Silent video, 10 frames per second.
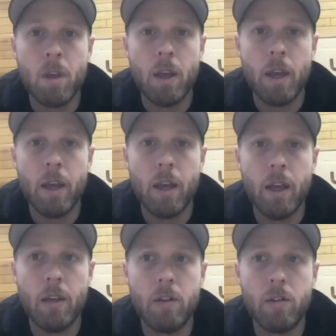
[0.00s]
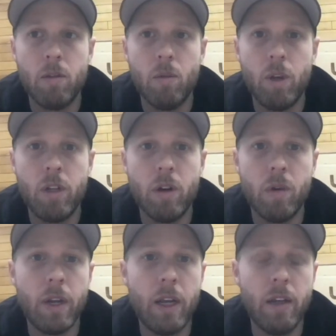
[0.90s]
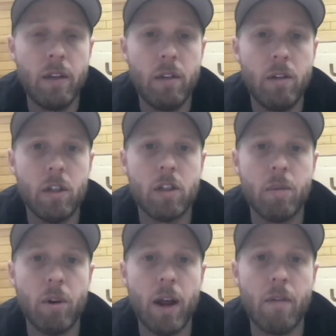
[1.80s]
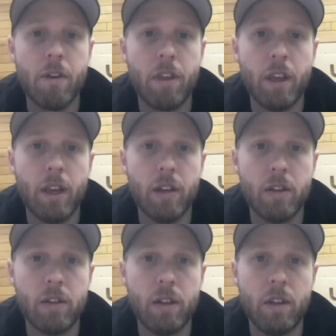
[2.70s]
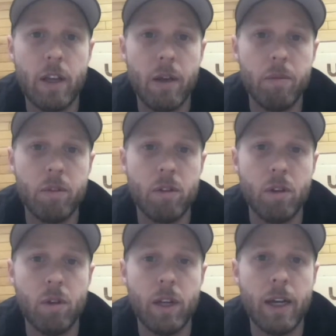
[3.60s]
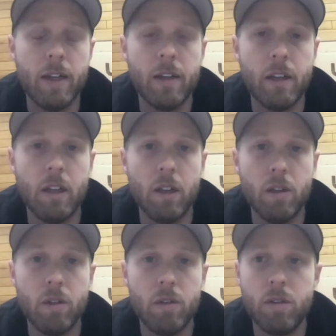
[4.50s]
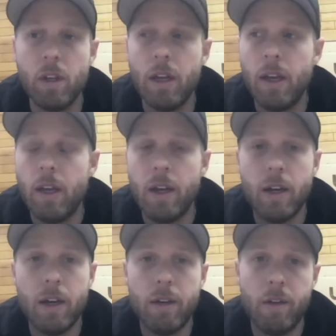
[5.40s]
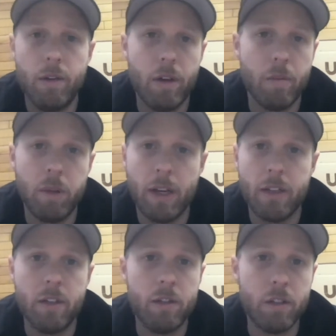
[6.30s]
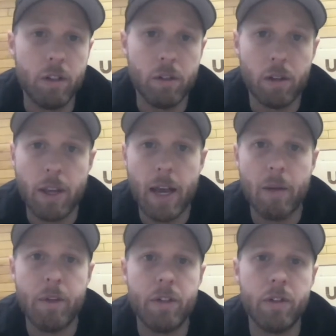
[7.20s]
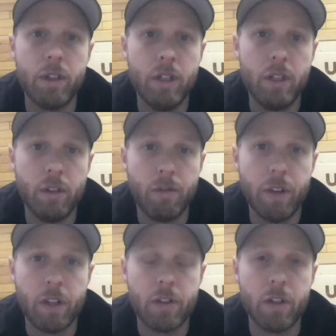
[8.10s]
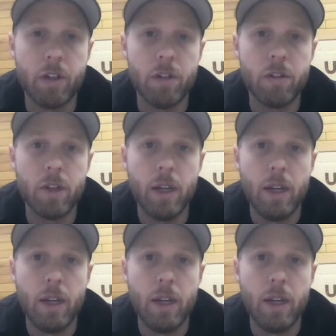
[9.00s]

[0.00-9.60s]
And we donate just about everything else to them. So that includes, your appliances, your cabinetry, your fixtures,